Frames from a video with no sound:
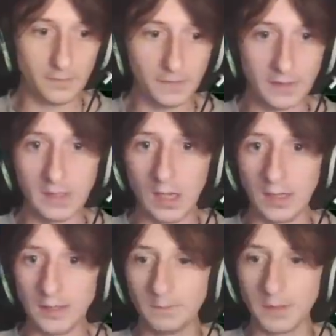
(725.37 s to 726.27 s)

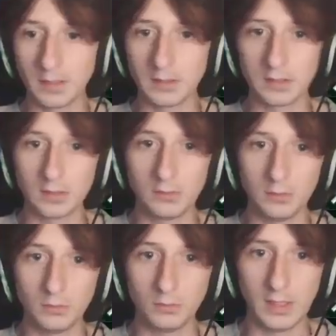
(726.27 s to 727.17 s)
night, because
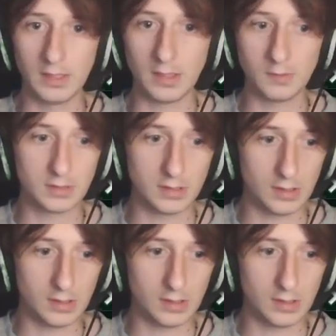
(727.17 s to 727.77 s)
here comes